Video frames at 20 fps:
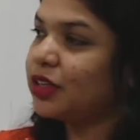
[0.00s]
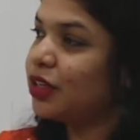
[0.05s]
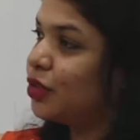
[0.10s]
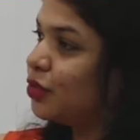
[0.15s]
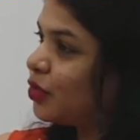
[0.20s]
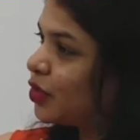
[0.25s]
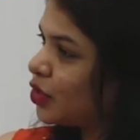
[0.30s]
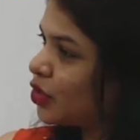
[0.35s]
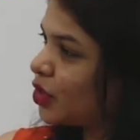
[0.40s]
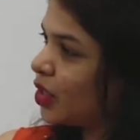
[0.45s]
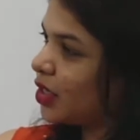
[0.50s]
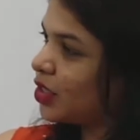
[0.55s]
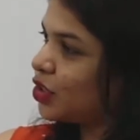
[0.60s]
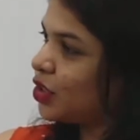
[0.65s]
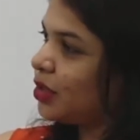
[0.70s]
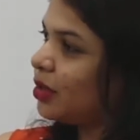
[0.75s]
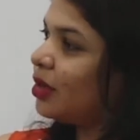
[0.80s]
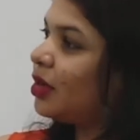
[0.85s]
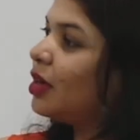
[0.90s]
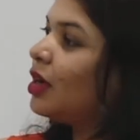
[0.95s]

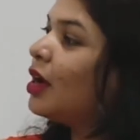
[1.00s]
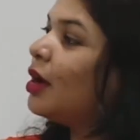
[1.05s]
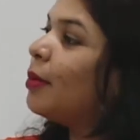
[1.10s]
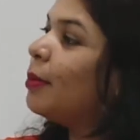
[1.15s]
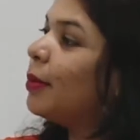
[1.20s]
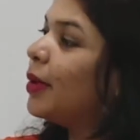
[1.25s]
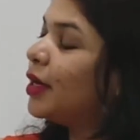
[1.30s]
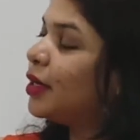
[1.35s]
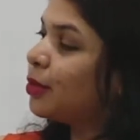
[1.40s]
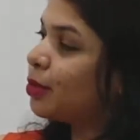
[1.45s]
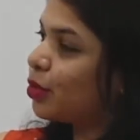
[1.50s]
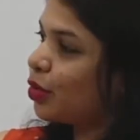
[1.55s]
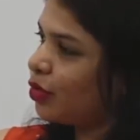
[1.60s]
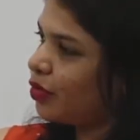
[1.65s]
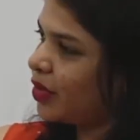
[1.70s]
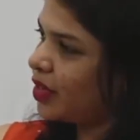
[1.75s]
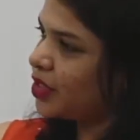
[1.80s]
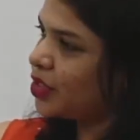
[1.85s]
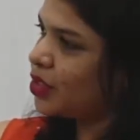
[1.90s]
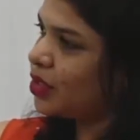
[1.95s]
infrastructure, better
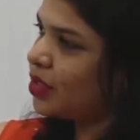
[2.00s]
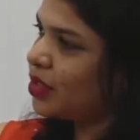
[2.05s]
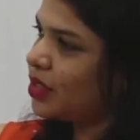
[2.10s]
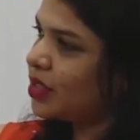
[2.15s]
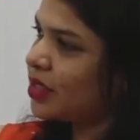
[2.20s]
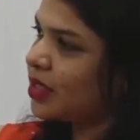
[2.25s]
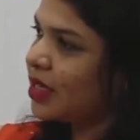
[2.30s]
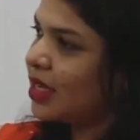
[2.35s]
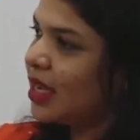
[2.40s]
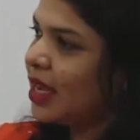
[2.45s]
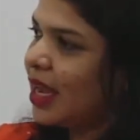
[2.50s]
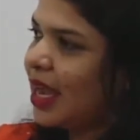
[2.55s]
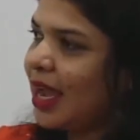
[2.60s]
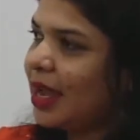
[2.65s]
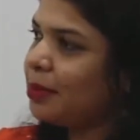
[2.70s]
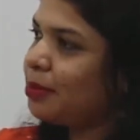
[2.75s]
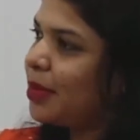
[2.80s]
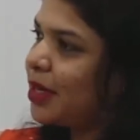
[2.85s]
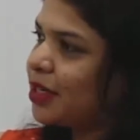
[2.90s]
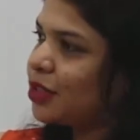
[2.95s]
professors,
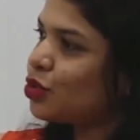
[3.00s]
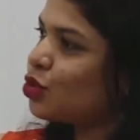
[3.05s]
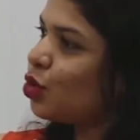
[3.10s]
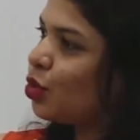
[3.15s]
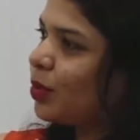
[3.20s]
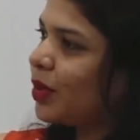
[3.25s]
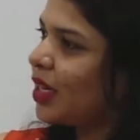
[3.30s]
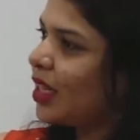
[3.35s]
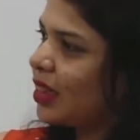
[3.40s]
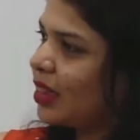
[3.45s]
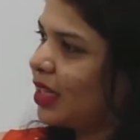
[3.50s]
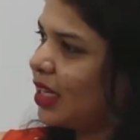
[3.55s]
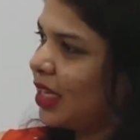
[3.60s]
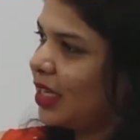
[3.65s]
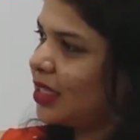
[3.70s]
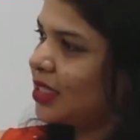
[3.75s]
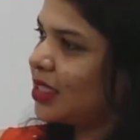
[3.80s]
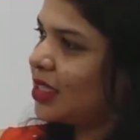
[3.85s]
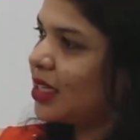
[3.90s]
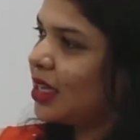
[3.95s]
and better so many
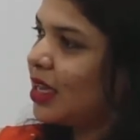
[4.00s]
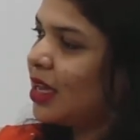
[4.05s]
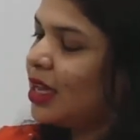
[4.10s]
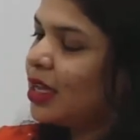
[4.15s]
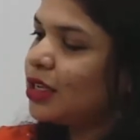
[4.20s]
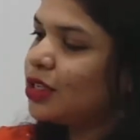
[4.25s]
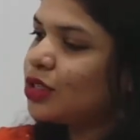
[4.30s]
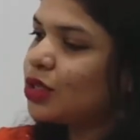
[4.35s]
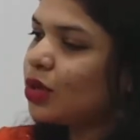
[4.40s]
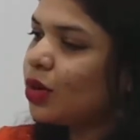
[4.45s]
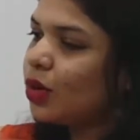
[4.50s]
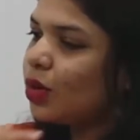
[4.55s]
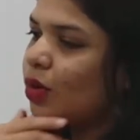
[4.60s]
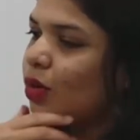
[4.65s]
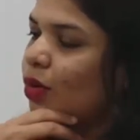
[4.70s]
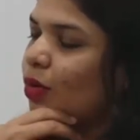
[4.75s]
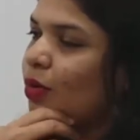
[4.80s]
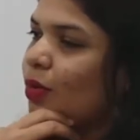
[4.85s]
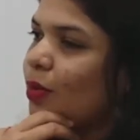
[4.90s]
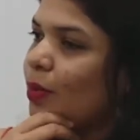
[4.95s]
things.
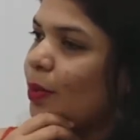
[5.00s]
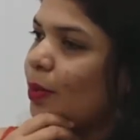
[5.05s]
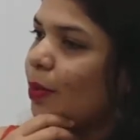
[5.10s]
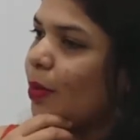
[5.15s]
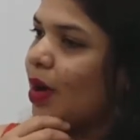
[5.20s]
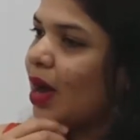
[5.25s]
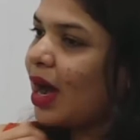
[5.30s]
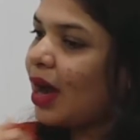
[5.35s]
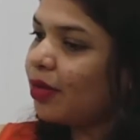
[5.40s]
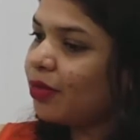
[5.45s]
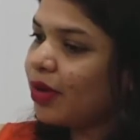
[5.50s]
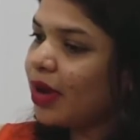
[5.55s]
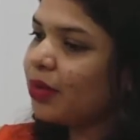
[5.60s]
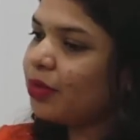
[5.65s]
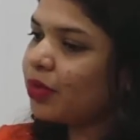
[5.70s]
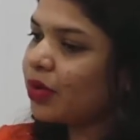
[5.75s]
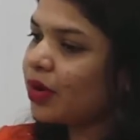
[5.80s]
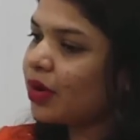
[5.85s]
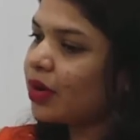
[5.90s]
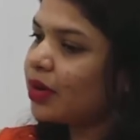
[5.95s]
So
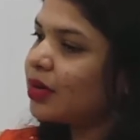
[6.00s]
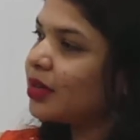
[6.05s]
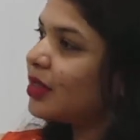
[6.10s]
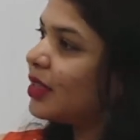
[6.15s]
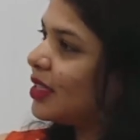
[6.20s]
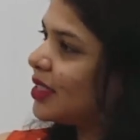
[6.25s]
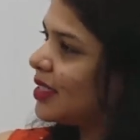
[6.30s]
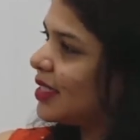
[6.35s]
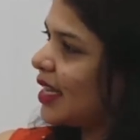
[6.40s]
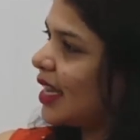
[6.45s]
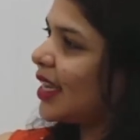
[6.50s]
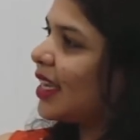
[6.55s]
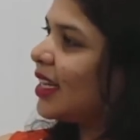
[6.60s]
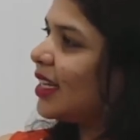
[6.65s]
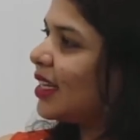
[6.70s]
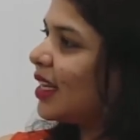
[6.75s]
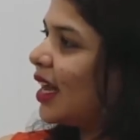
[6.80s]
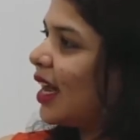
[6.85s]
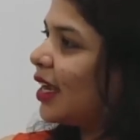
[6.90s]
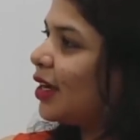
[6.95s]
however, the
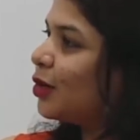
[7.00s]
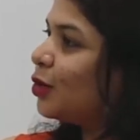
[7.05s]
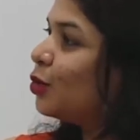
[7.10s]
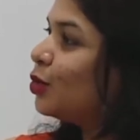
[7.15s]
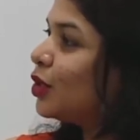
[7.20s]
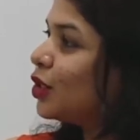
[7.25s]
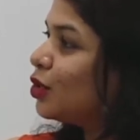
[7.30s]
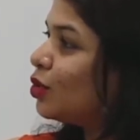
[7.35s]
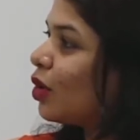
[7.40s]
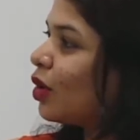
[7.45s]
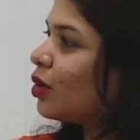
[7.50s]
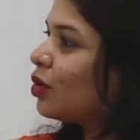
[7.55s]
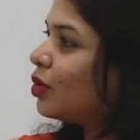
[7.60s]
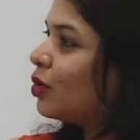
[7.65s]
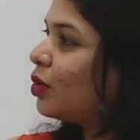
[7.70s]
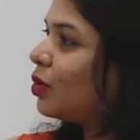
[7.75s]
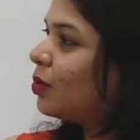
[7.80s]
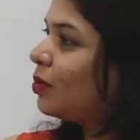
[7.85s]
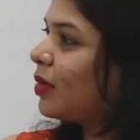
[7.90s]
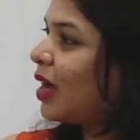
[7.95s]
second guy who did
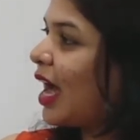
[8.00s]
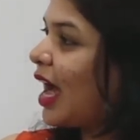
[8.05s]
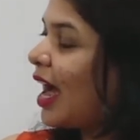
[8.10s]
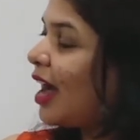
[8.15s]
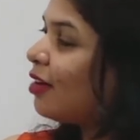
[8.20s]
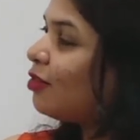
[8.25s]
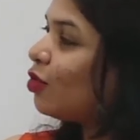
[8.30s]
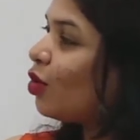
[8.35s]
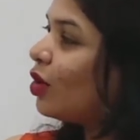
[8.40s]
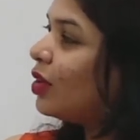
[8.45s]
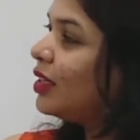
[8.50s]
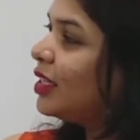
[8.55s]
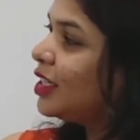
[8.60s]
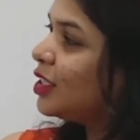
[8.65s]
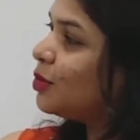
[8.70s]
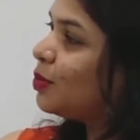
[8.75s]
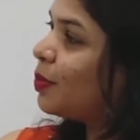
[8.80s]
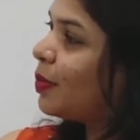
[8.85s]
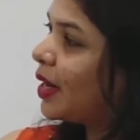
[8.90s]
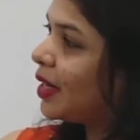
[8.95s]
not have all
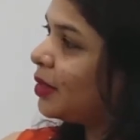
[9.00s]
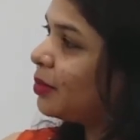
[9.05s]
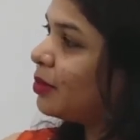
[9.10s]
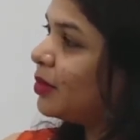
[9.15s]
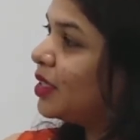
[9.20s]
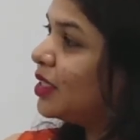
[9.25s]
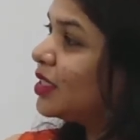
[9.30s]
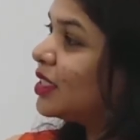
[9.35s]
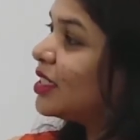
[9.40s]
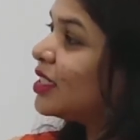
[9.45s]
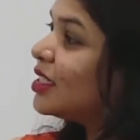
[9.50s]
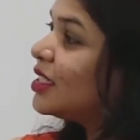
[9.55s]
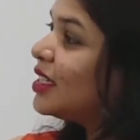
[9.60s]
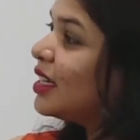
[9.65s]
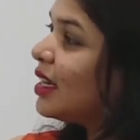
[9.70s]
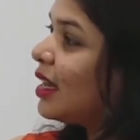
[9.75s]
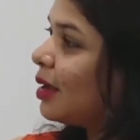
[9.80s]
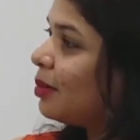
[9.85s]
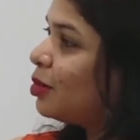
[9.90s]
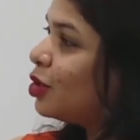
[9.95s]
these betterments is
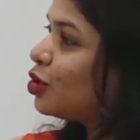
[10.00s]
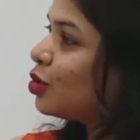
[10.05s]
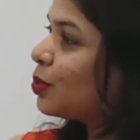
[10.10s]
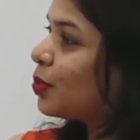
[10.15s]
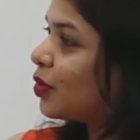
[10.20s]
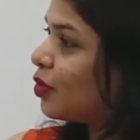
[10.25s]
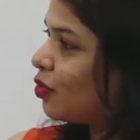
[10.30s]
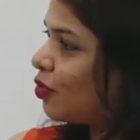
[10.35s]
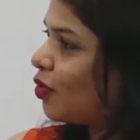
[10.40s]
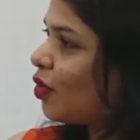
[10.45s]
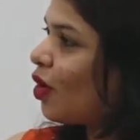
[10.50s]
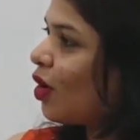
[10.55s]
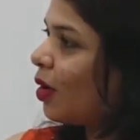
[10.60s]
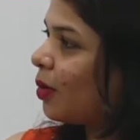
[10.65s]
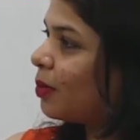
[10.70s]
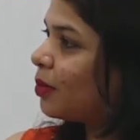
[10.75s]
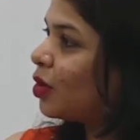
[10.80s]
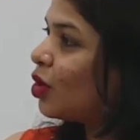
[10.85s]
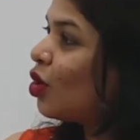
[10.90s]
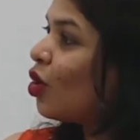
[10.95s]
still able to
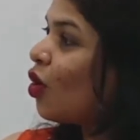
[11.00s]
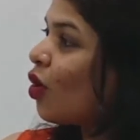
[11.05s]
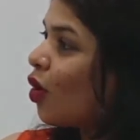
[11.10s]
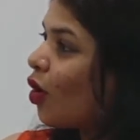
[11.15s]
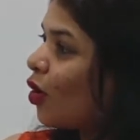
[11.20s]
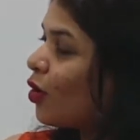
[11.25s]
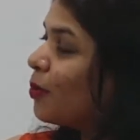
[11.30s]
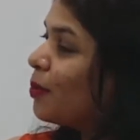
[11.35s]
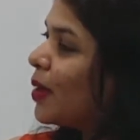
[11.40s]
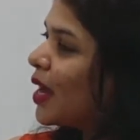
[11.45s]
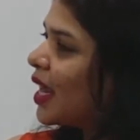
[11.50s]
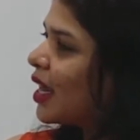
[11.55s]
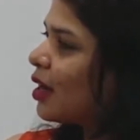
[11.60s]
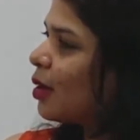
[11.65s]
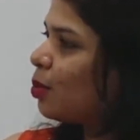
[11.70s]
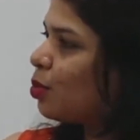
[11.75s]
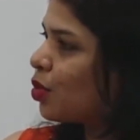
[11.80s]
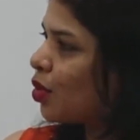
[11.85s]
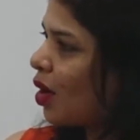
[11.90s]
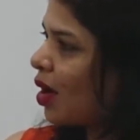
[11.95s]
perform or make
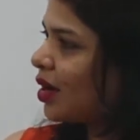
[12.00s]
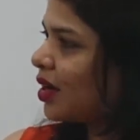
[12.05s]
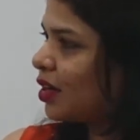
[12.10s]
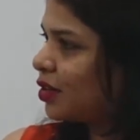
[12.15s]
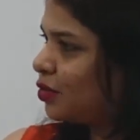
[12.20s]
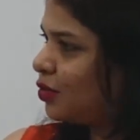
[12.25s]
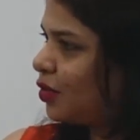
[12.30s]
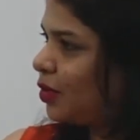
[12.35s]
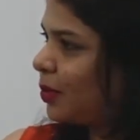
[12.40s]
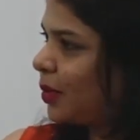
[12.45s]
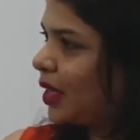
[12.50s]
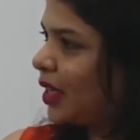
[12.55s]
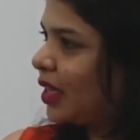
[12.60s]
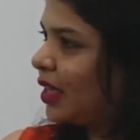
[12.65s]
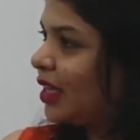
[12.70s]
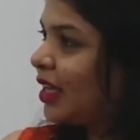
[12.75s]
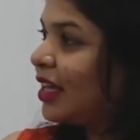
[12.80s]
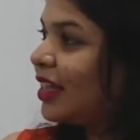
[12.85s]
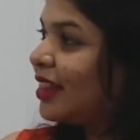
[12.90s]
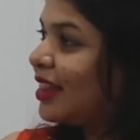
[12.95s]
a product for me.
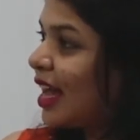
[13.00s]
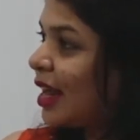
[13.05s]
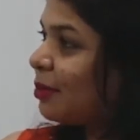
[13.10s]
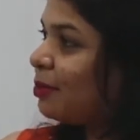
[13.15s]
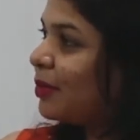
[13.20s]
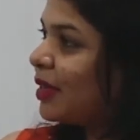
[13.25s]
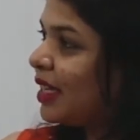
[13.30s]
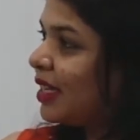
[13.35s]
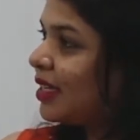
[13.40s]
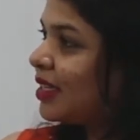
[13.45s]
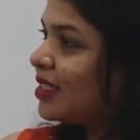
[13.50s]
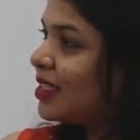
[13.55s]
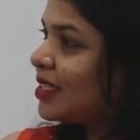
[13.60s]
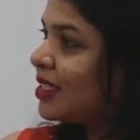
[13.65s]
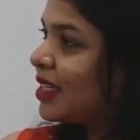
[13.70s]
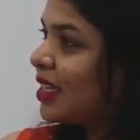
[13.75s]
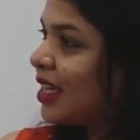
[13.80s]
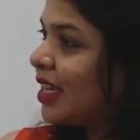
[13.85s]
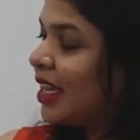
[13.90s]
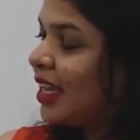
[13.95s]
That
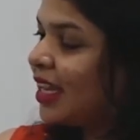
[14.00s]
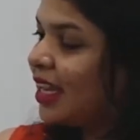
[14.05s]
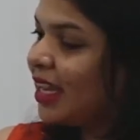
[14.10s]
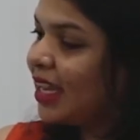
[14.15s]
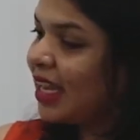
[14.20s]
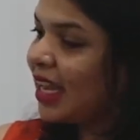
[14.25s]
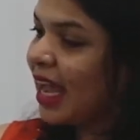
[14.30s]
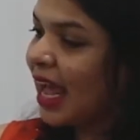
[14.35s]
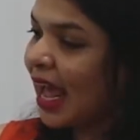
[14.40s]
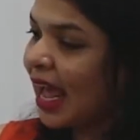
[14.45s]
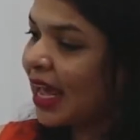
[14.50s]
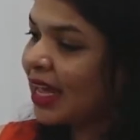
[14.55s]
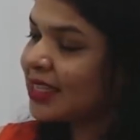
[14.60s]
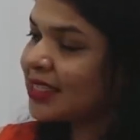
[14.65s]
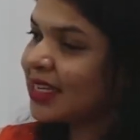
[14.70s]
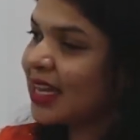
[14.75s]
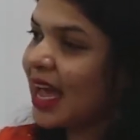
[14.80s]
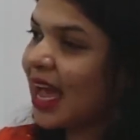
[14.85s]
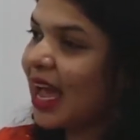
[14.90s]
means he has